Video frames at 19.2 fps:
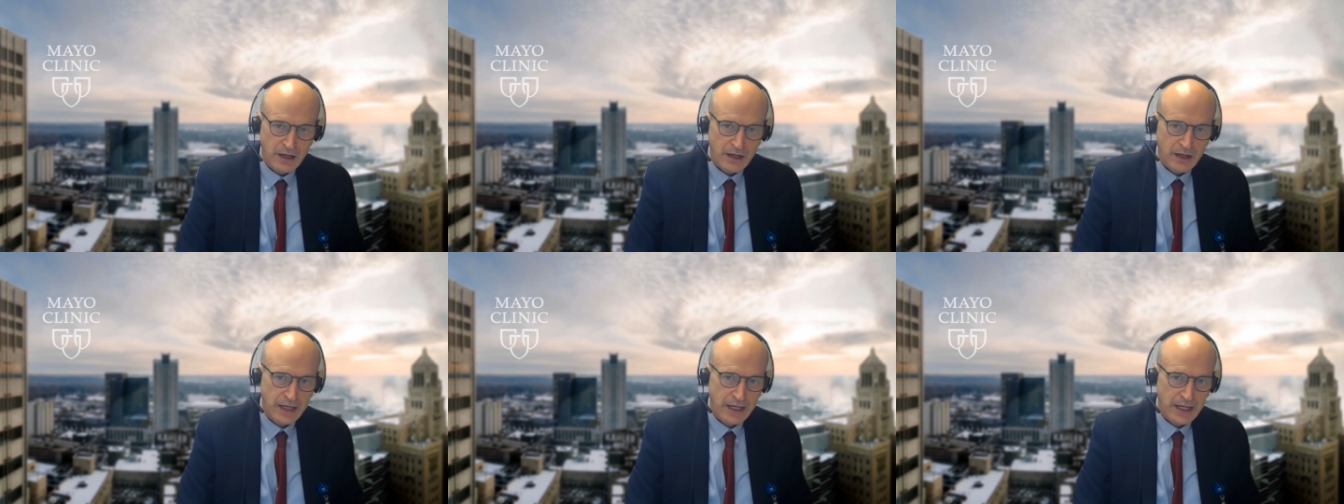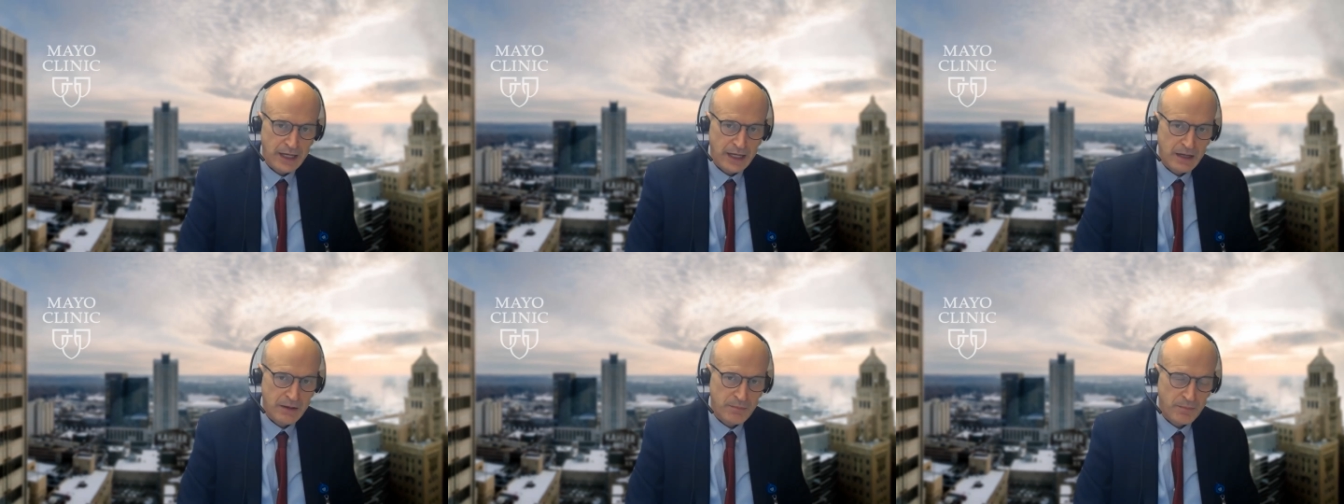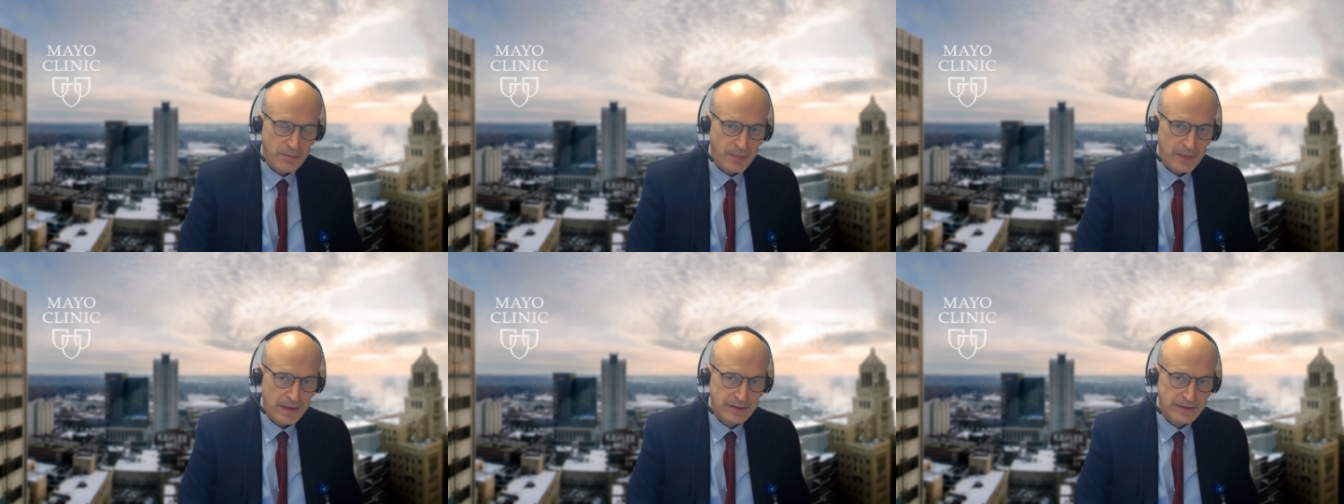Um,
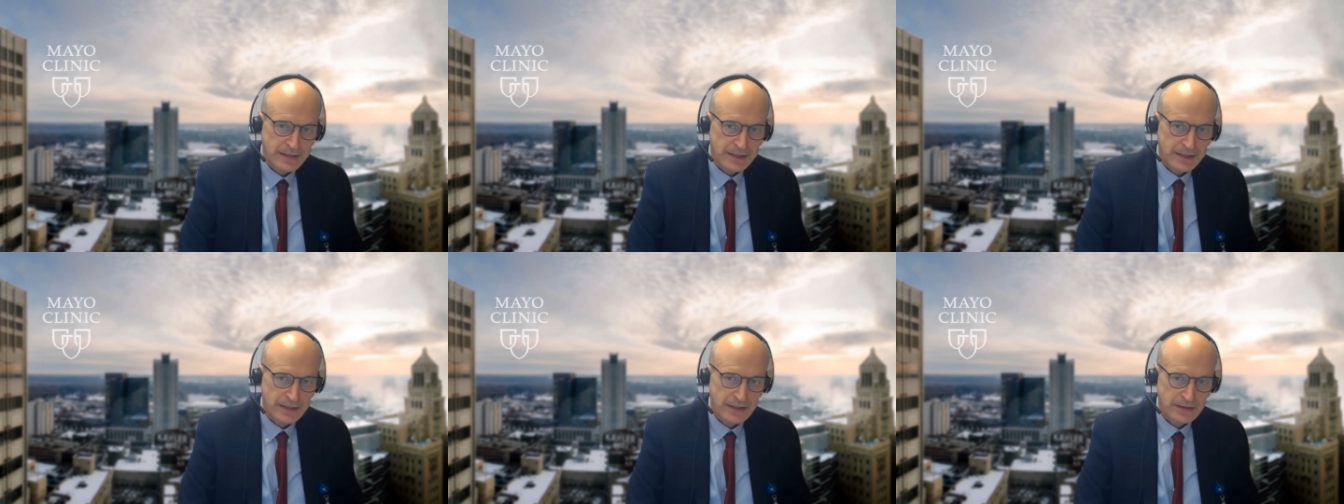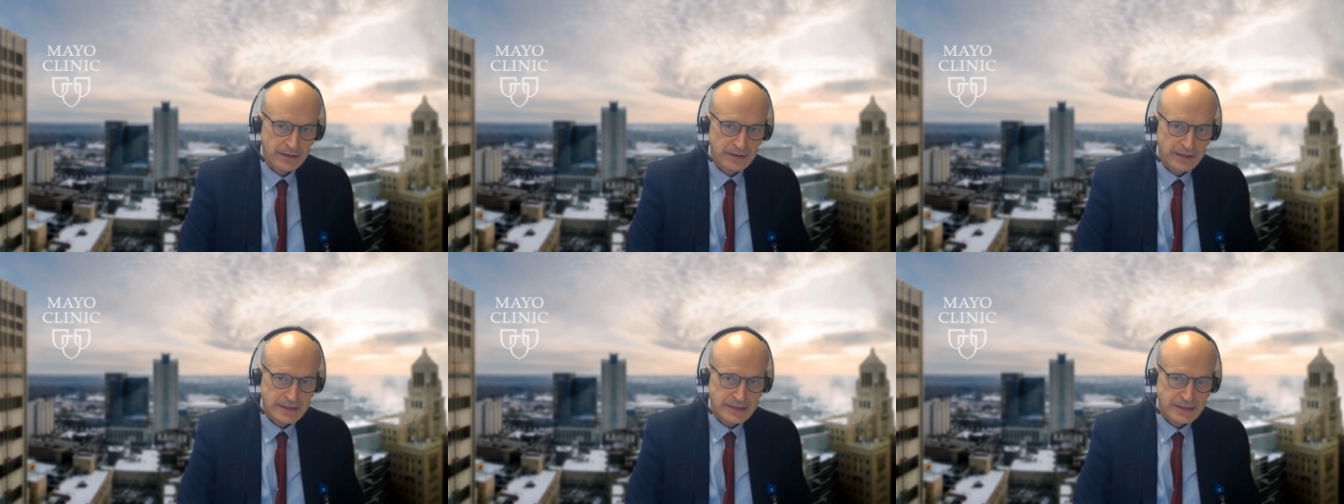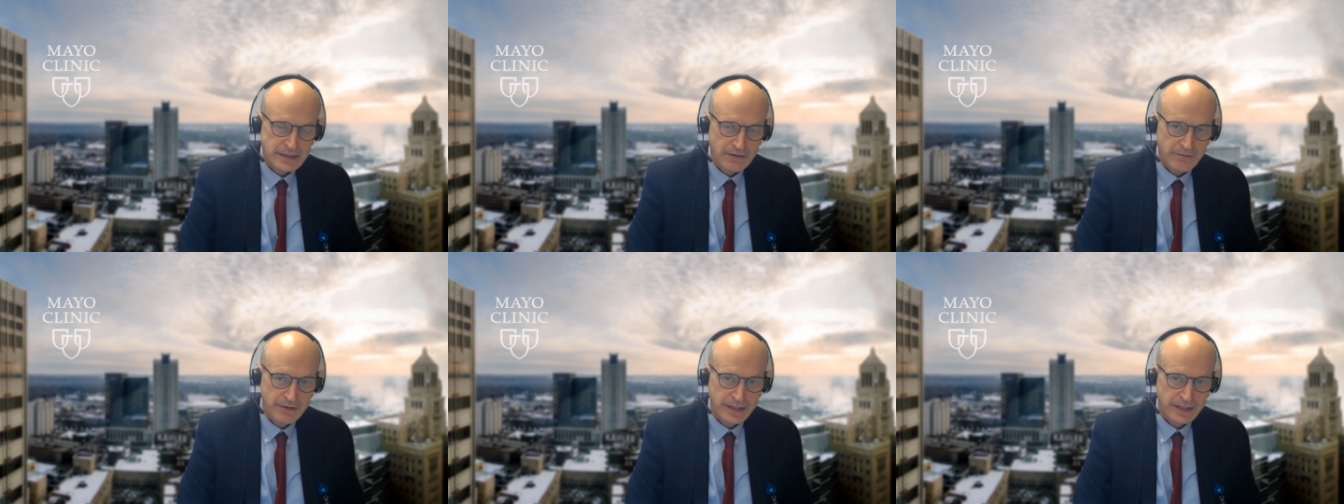the the
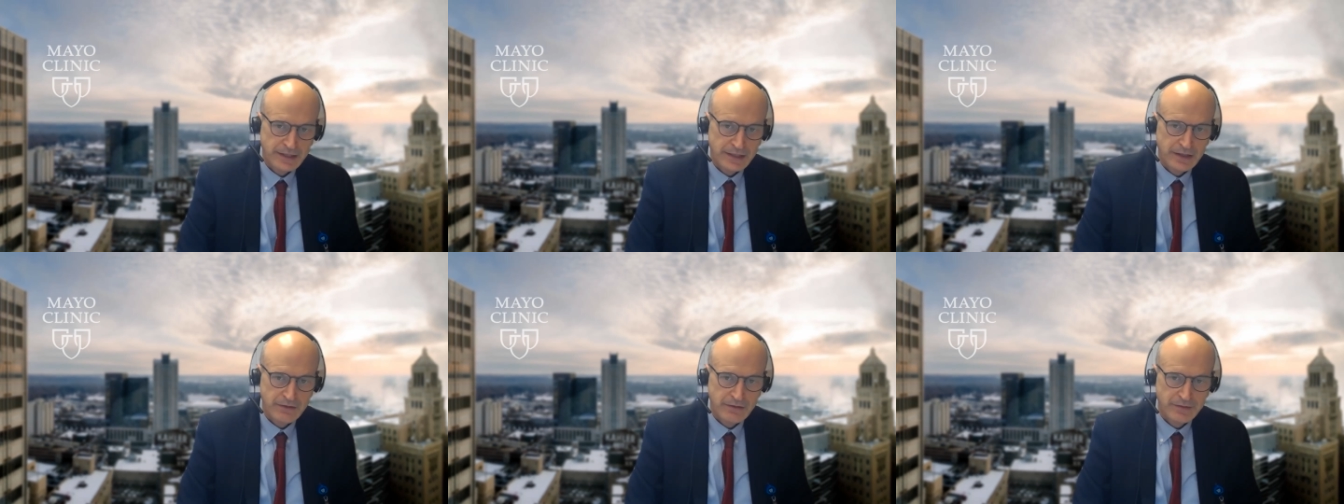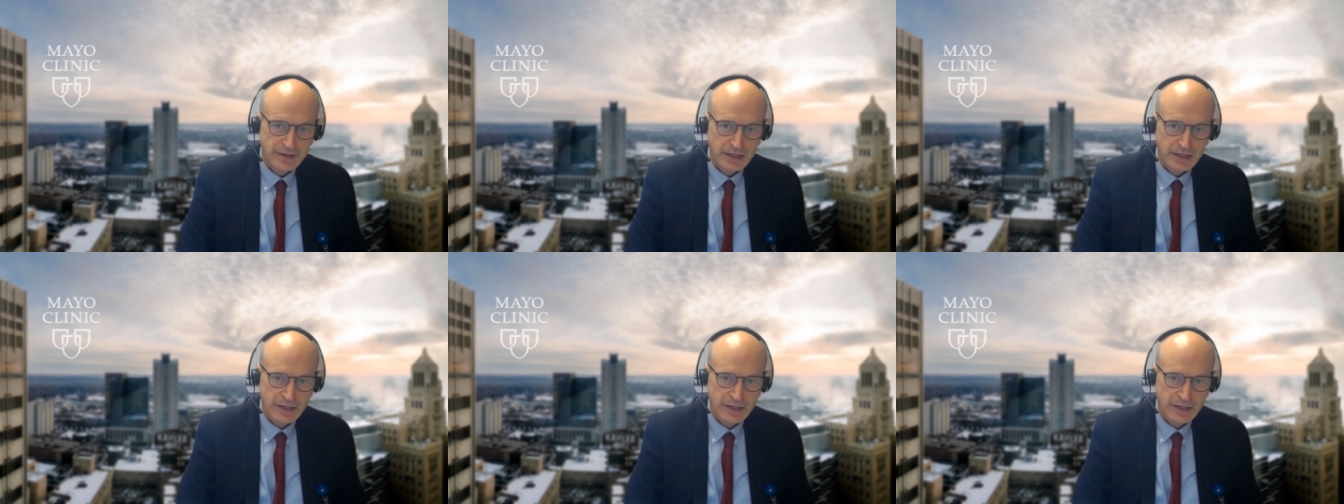severity of